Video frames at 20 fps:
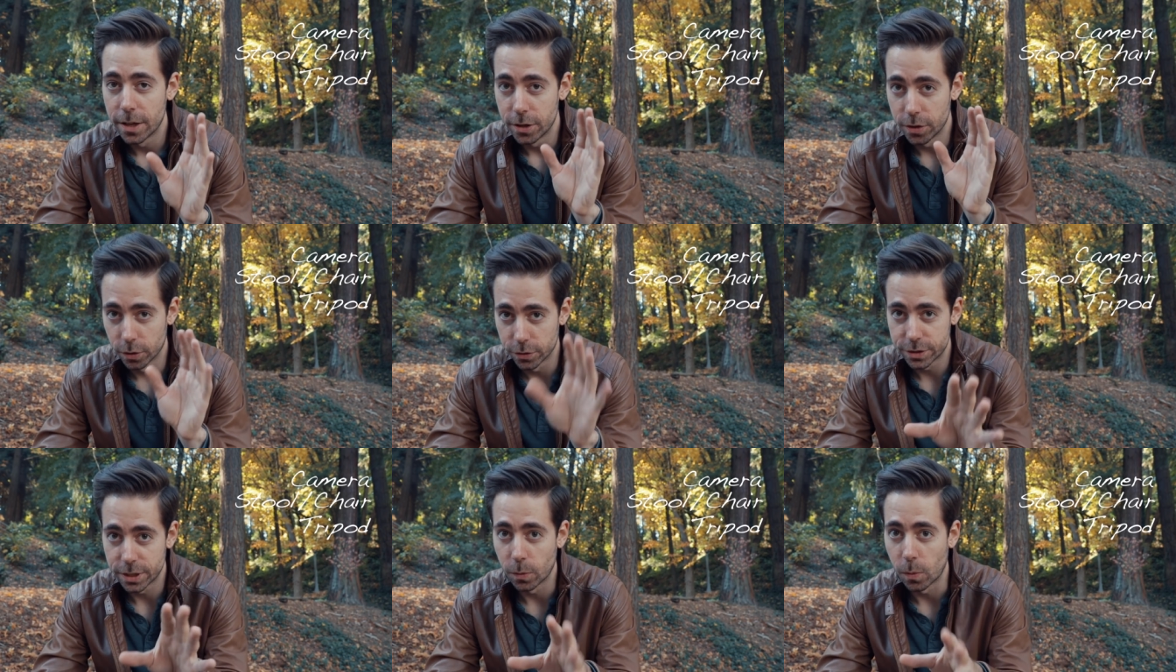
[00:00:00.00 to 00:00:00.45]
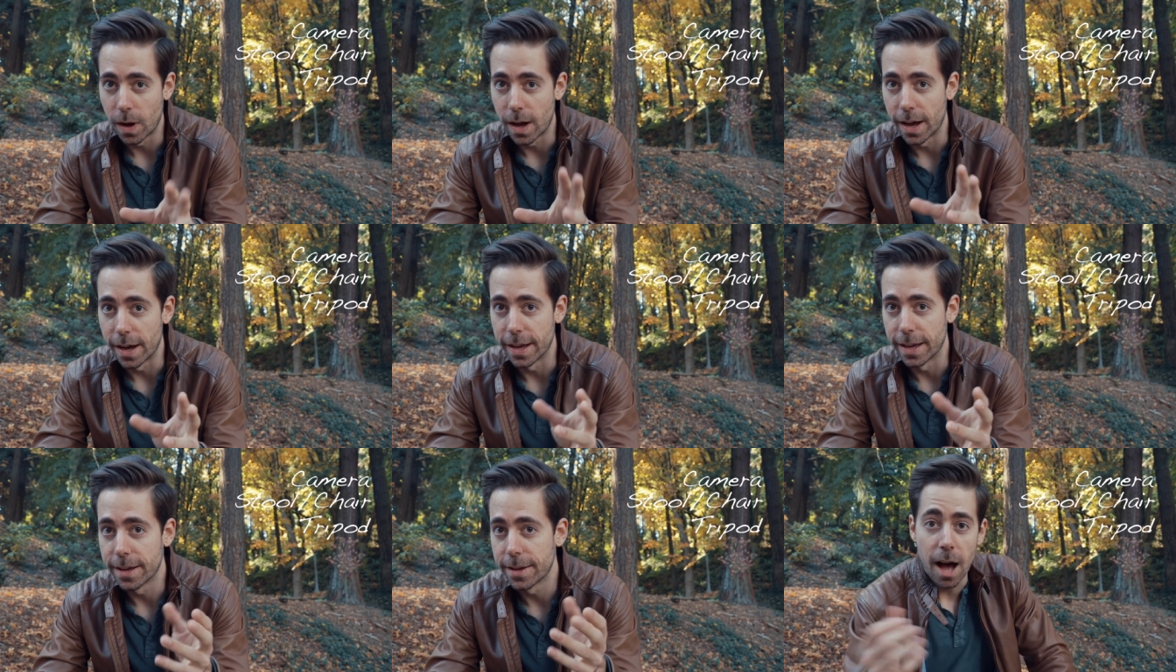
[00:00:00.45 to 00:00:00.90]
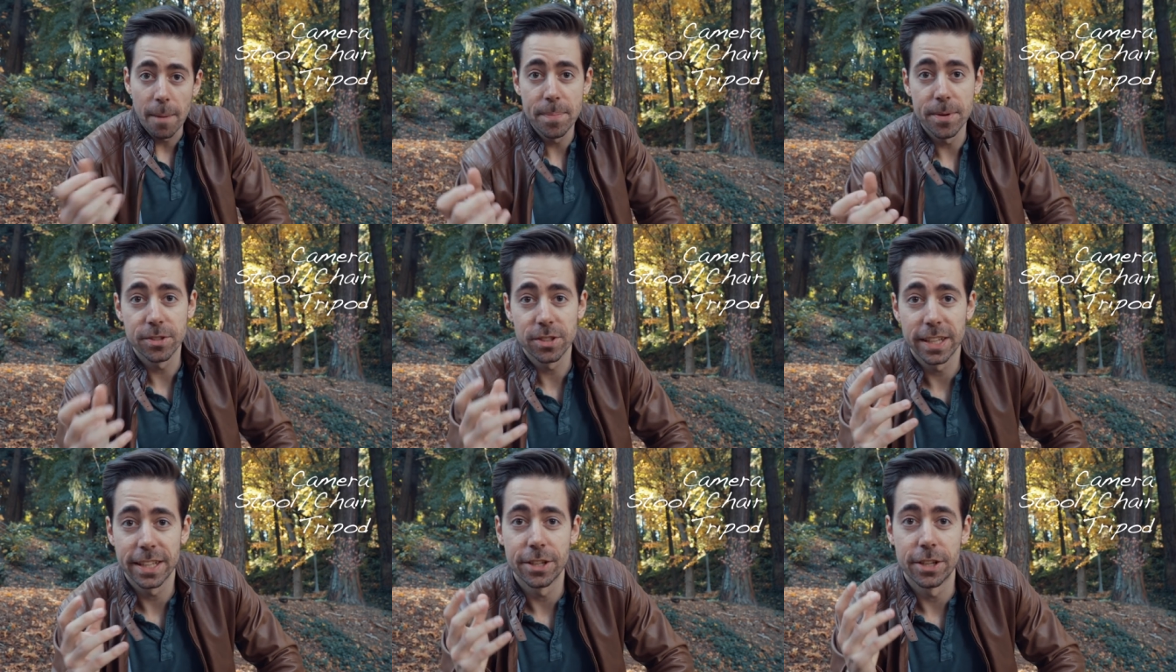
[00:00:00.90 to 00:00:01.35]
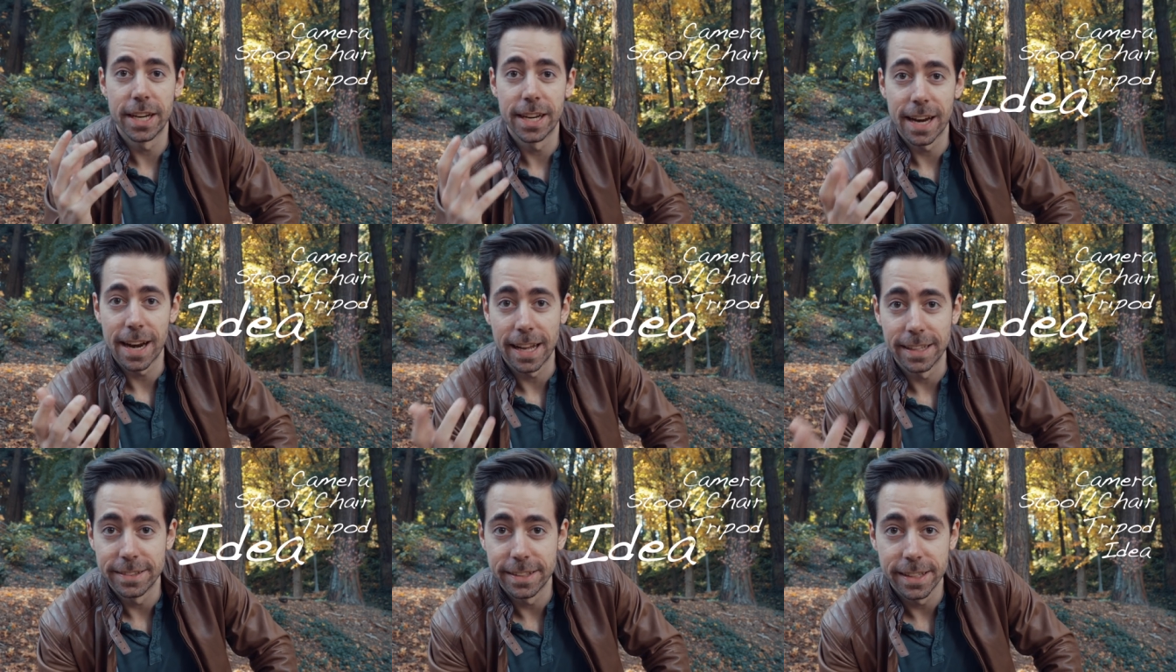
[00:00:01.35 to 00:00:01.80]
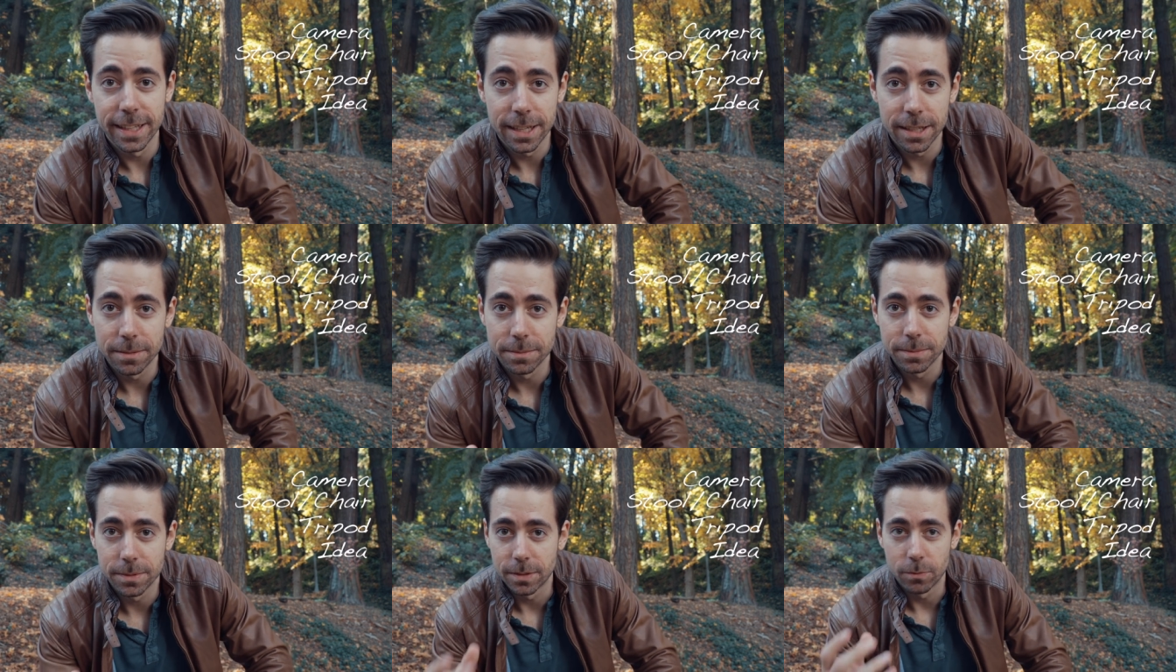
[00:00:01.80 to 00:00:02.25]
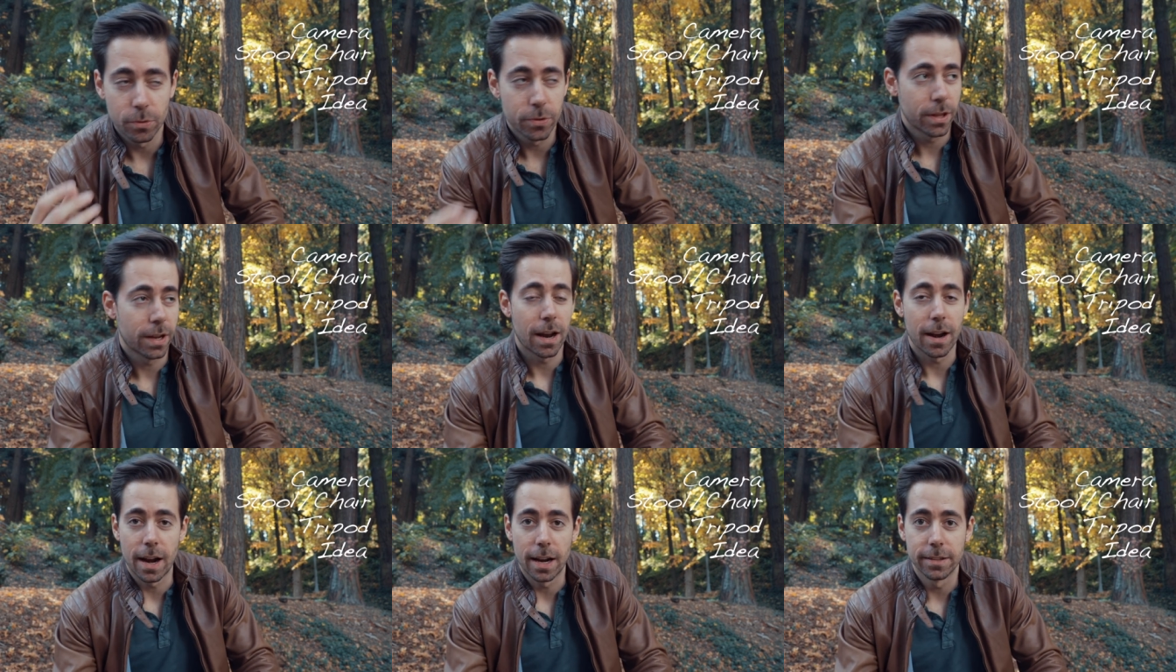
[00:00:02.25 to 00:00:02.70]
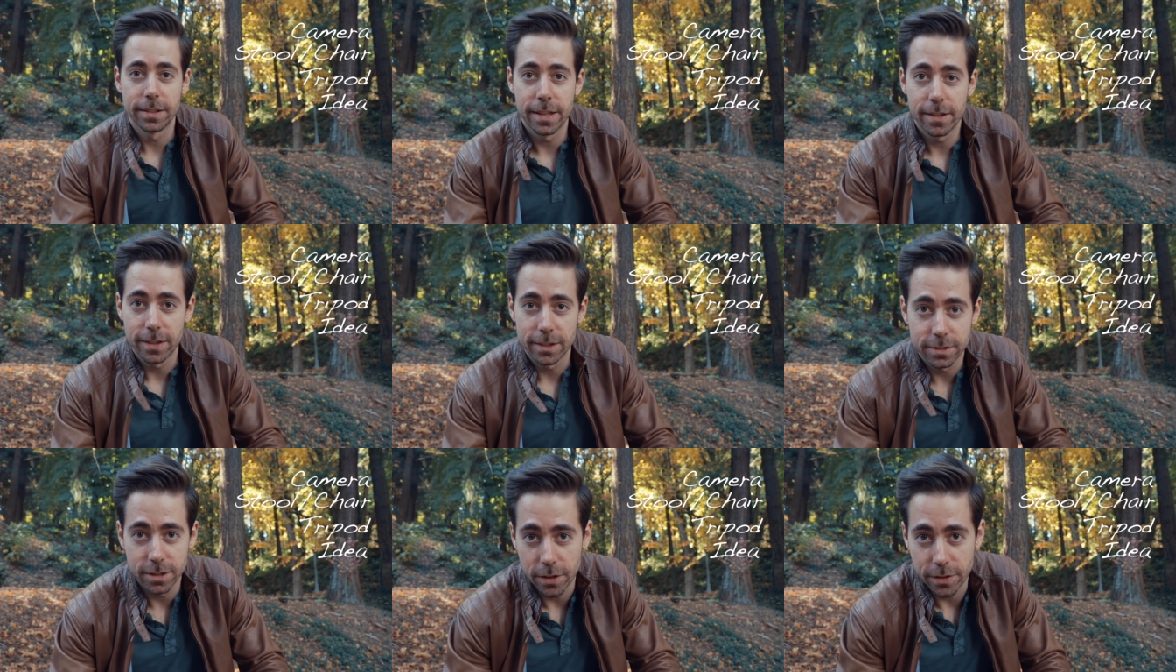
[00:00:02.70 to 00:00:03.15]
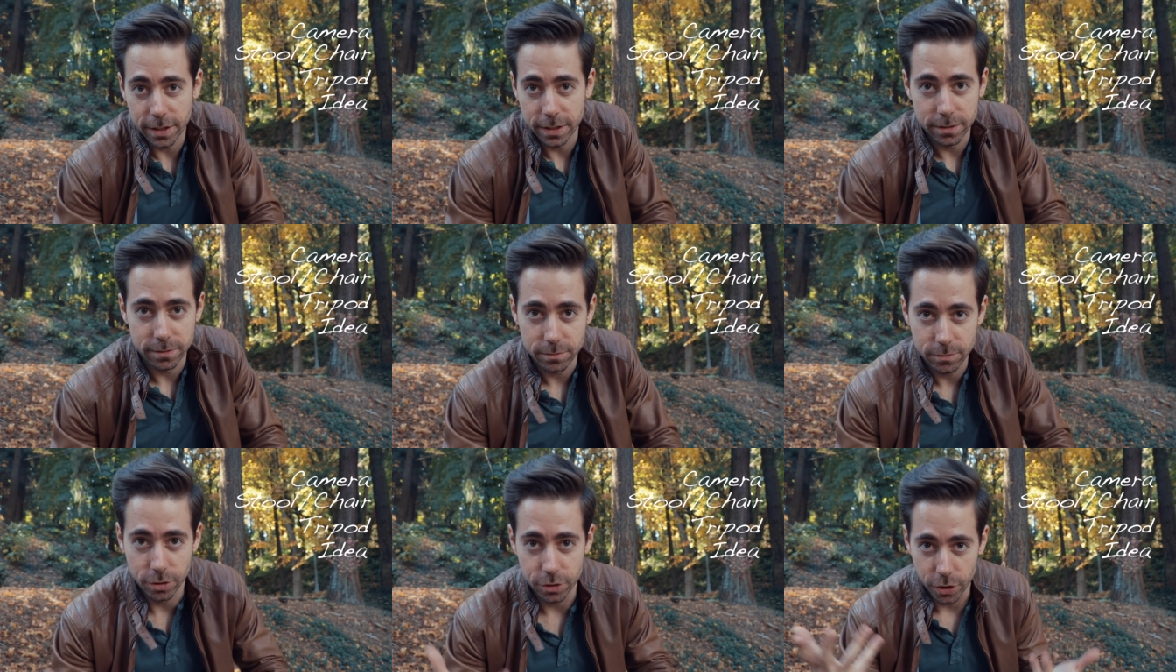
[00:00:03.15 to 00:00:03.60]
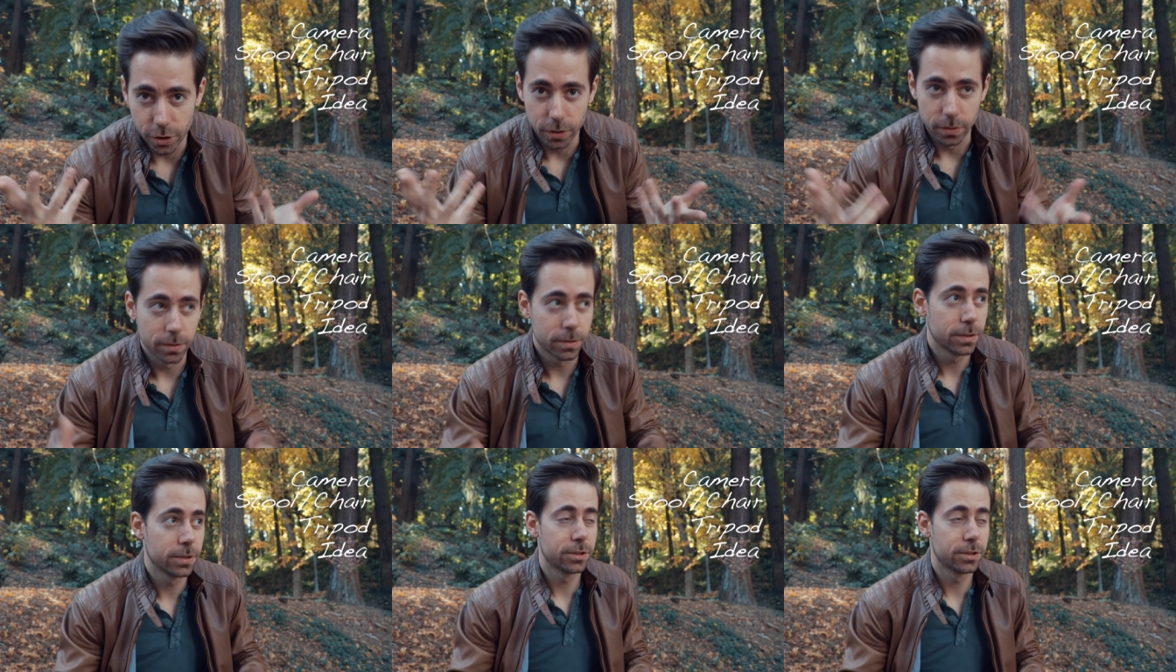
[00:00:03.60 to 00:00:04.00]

You'll see why. Obviously you need an idea, without an idea there's nothing to do.